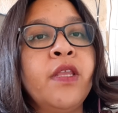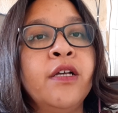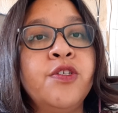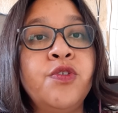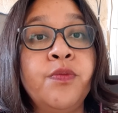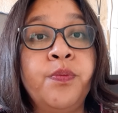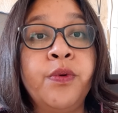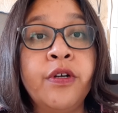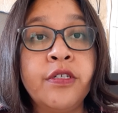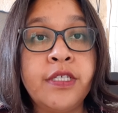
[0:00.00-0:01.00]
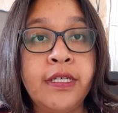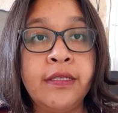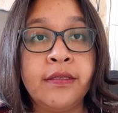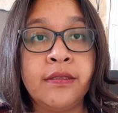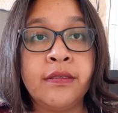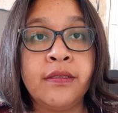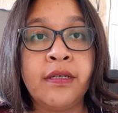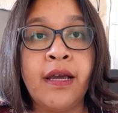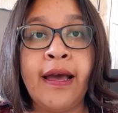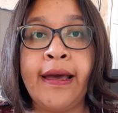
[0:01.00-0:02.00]
supporting
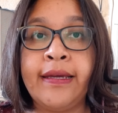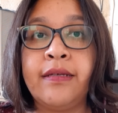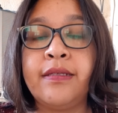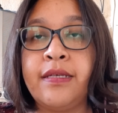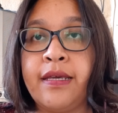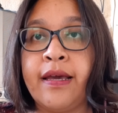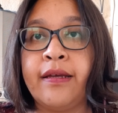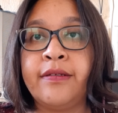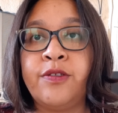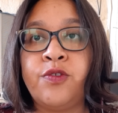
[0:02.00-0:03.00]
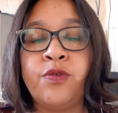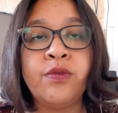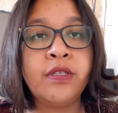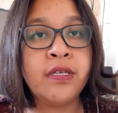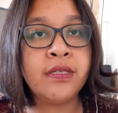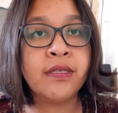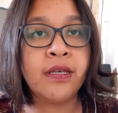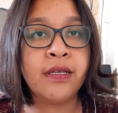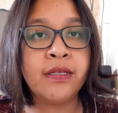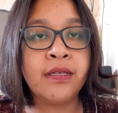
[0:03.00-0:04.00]
idea to this
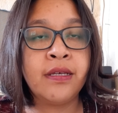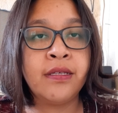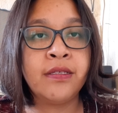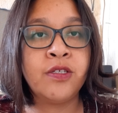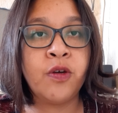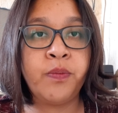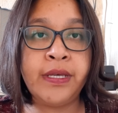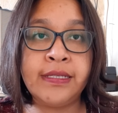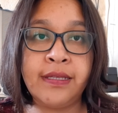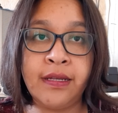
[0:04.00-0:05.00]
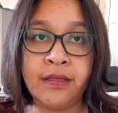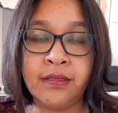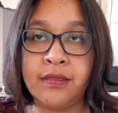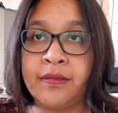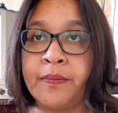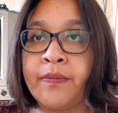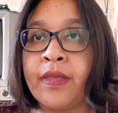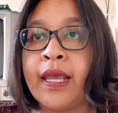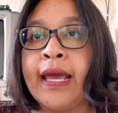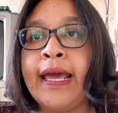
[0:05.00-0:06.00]
topic sentence.
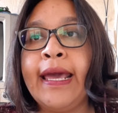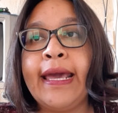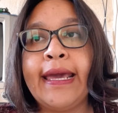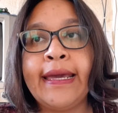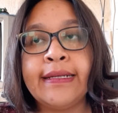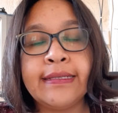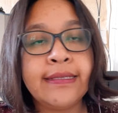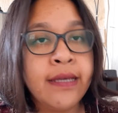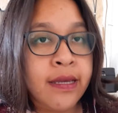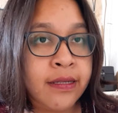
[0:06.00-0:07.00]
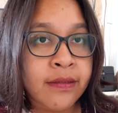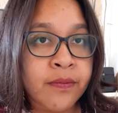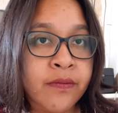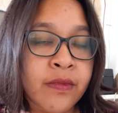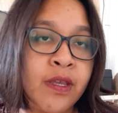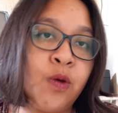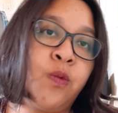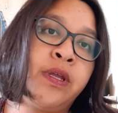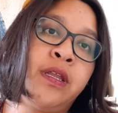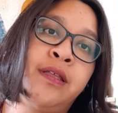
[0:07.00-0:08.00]
And then
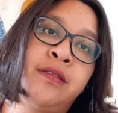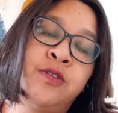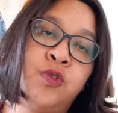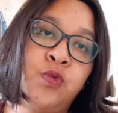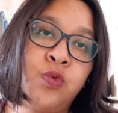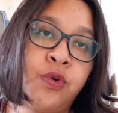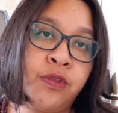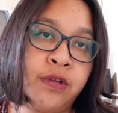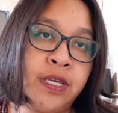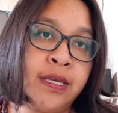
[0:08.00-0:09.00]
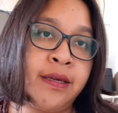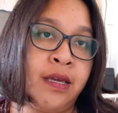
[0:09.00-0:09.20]
we need 2 or 3